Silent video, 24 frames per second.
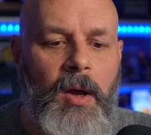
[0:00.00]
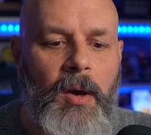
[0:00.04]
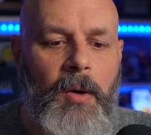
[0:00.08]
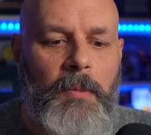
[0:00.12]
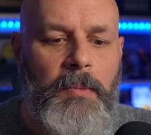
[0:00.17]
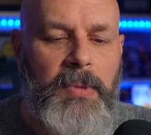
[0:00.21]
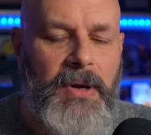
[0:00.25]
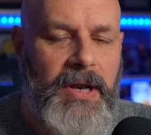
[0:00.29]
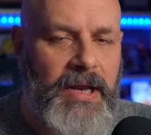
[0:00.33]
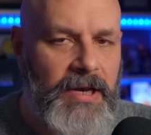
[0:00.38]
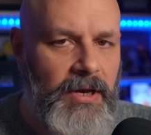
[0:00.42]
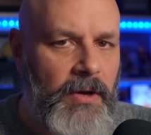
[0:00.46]

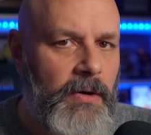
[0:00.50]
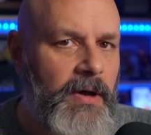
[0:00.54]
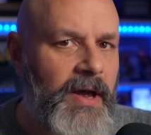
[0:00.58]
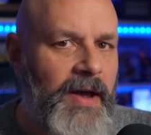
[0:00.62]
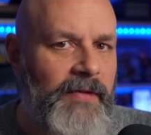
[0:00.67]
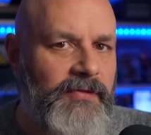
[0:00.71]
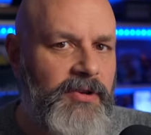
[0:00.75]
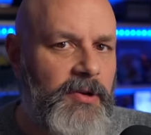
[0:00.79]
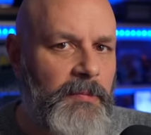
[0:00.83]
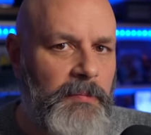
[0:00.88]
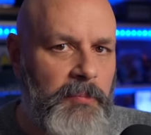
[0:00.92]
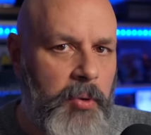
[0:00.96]
but I don't have
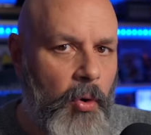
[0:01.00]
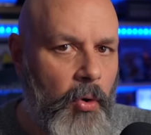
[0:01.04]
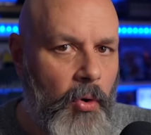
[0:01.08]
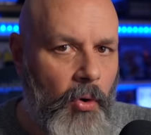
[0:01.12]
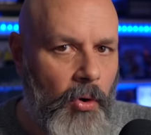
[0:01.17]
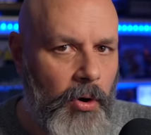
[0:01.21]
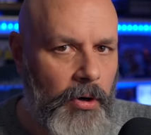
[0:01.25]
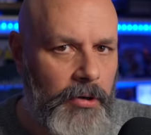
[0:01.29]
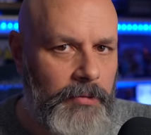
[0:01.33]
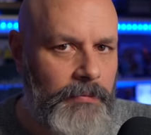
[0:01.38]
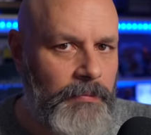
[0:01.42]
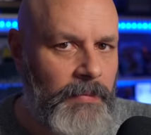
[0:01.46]
to
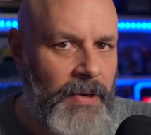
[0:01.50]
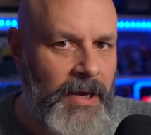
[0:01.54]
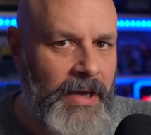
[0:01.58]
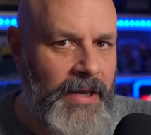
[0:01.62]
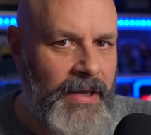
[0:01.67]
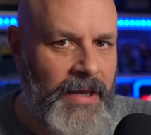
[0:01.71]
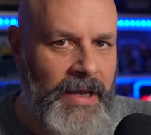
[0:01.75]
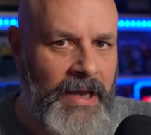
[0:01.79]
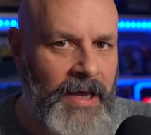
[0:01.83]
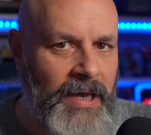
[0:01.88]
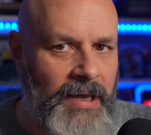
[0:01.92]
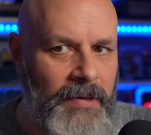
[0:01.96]
port my
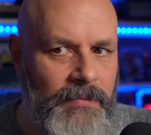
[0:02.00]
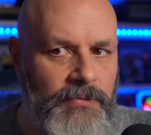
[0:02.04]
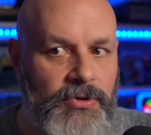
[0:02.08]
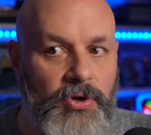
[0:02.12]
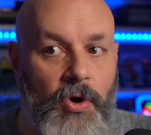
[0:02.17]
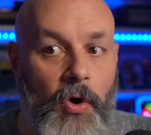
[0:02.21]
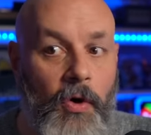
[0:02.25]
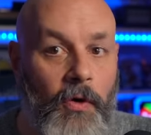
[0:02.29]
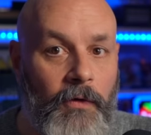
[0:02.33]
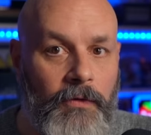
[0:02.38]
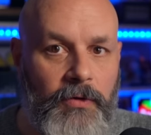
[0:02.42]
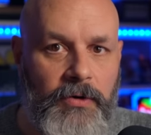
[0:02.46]
games
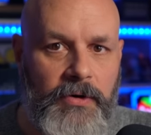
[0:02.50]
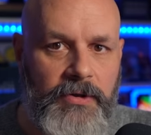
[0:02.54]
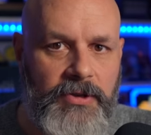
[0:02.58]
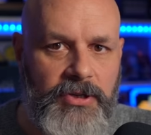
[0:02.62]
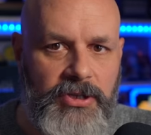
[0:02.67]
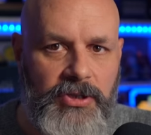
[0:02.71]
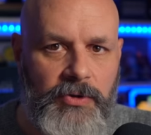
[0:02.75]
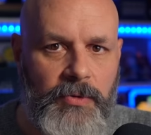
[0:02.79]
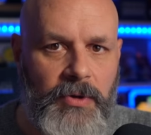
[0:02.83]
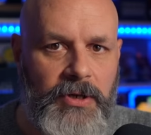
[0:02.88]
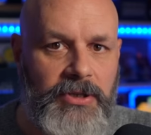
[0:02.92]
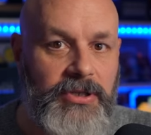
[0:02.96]
over to the
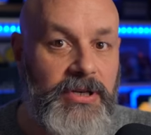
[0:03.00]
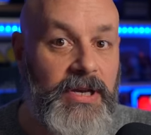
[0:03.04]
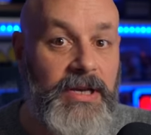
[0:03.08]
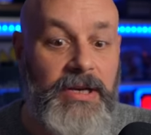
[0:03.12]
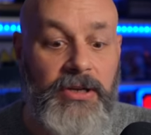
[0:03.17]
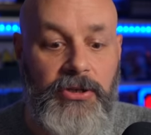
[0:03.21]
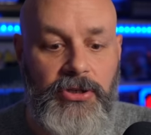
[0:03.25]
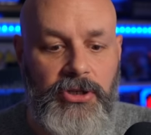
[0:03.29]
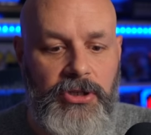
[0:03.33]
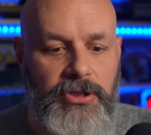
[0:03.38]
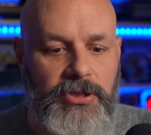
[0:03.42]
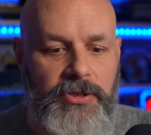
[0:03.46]
Switch. I
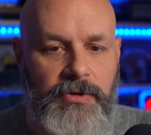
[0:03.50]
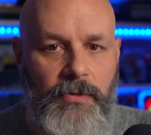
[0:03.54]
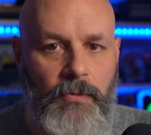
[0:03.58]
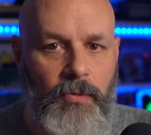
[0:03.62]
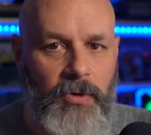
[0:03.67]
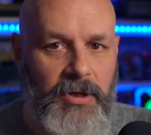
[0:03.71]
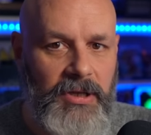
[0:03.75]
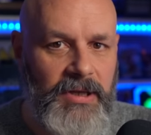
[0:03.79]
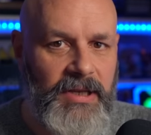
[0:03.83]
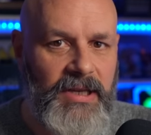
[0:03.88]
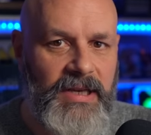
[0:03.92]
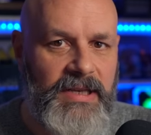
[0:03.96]
can just
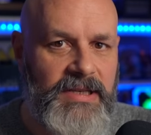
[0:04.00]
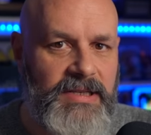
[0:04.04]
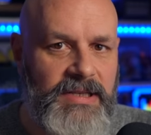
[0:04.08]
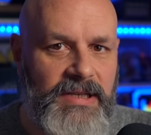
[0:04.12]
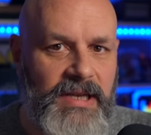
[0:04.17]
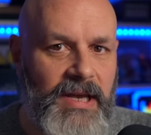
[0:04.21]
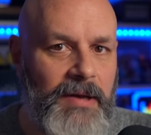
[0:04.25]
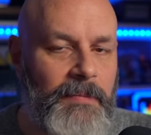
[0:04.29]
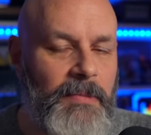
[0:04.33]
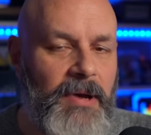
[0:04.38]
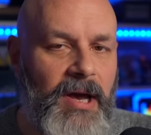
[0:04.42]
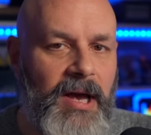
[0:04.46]
release
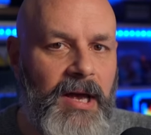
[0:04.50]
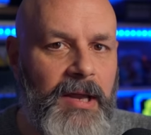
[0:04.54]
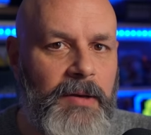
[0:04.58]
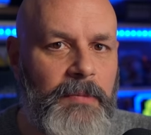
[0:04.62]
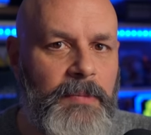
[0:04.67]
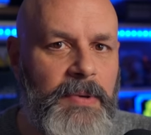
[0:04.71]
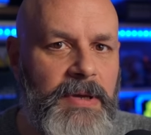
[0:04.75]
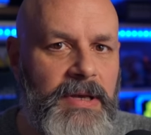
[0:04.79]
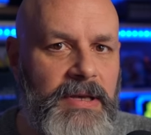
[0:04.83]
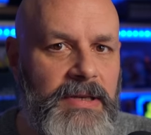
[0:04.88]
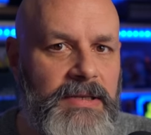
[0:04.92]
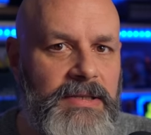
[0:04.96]
them on
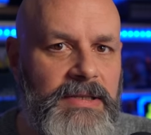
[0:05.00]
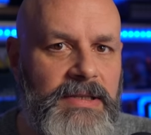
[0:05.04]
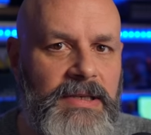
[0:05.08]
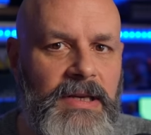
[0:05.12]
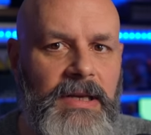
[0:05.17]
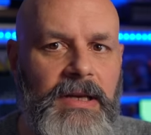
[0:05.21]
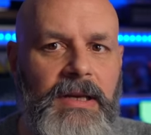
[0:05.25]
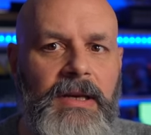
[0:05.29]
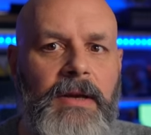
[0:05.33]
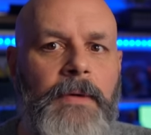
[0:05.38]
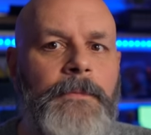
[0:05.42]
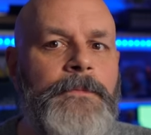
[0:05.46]

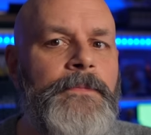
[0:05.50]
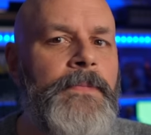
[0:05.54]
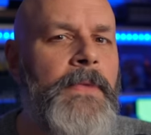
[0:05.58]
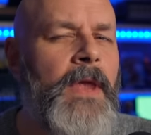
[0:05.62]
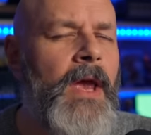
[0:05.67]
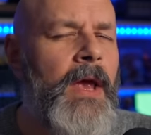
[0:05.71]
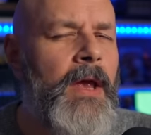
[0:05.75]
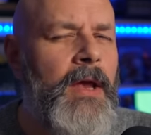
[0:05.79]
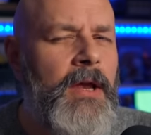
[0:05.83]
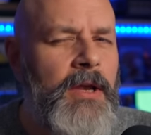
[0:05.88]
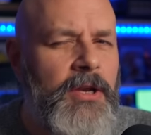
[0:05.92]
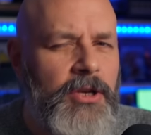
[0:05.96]
PC,
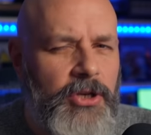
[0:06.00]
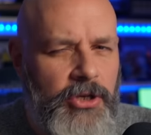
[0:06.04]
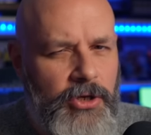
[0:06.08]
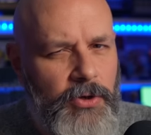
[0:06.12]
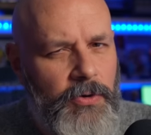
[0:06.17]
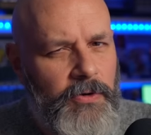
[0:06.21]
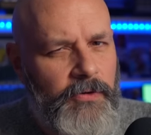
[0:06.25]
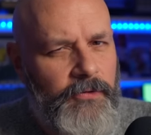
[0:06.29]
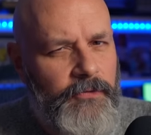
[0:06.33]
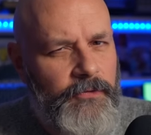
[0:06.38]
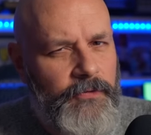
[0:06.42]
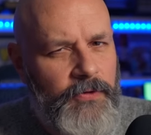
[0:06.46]
do
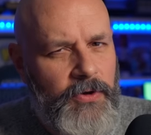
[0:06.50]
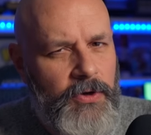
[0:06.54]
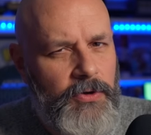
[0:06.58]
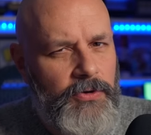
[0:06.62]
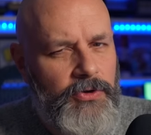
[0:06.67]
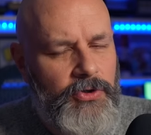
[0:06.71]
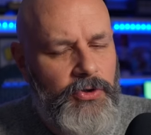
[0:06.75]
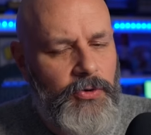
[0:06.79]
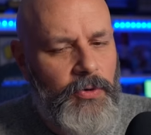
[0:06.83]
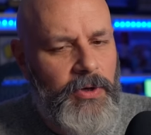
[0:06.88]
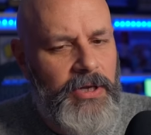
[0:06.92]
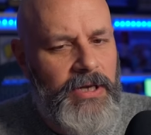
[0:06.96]
a few
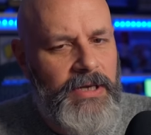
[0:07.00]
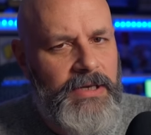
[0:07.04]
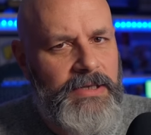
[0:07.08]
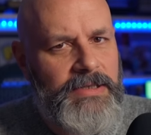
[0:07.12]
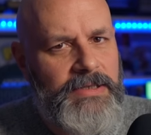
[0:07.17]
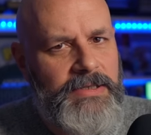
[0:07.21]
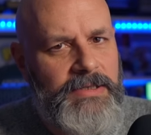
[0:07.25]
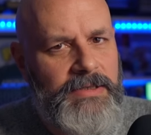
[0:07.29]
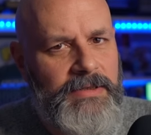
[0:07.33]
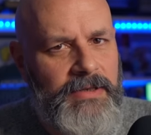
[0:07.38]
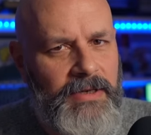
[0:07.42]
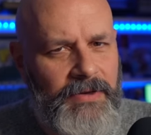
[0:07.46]

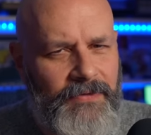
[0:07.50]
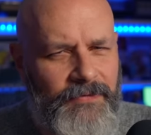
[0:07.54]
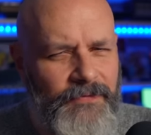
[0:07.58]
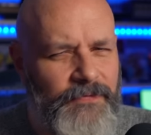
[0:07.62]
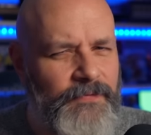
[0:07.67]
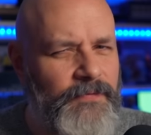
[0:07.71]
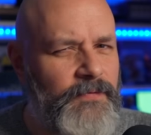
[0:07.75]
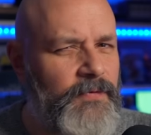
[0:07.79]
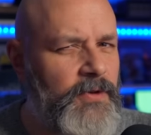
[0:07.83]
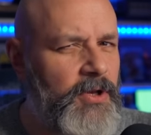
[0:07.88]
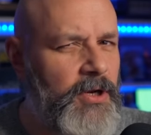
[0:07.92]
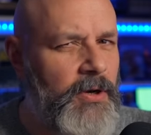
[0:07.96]
tweaks if,
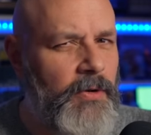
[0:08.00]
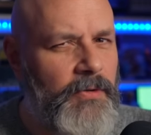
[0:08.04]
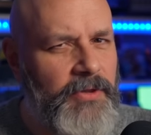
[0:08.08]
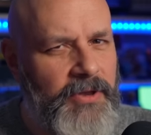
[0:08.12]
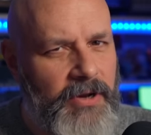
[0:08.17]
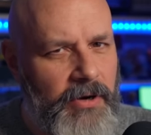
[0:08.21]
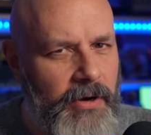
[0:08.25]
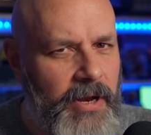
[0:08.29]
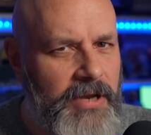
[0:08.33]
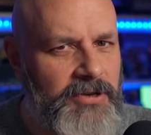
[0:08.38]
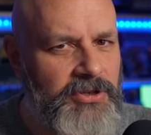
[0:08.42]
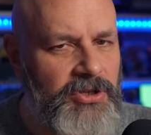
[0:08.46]
you know,
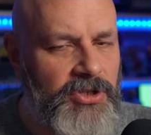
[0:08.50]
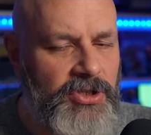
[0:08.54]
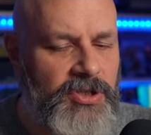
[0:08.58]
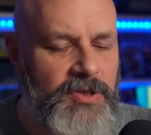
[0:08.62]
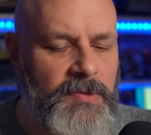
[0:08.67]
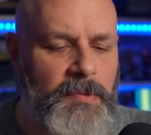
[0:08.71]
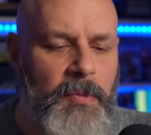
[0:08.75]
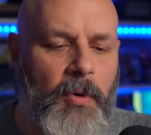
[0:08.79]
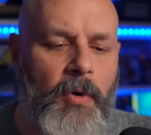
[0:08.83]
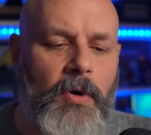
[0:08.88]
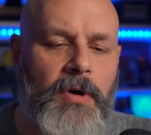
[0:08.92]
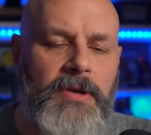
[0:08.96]
their engine
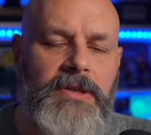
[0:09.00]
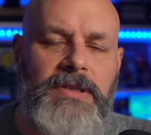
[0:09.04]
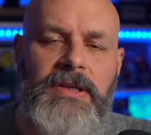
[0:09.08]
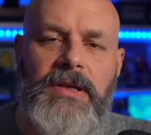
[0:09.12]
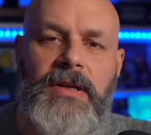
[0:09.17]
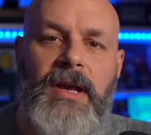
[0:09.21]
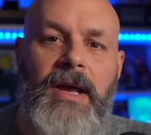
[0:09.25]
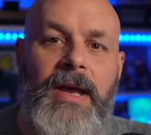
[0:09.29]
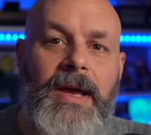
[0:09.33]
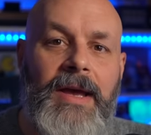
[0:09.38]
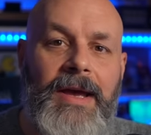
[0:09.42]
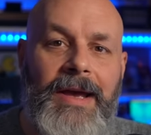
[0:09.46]
supports
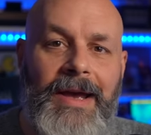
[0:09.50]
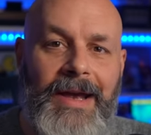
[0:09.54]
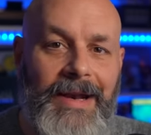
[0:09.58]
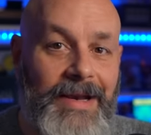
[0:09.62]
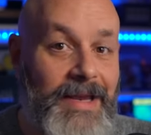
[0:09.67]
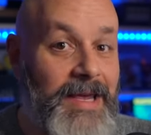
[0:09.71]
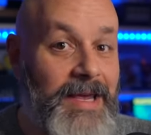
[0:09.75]
it, and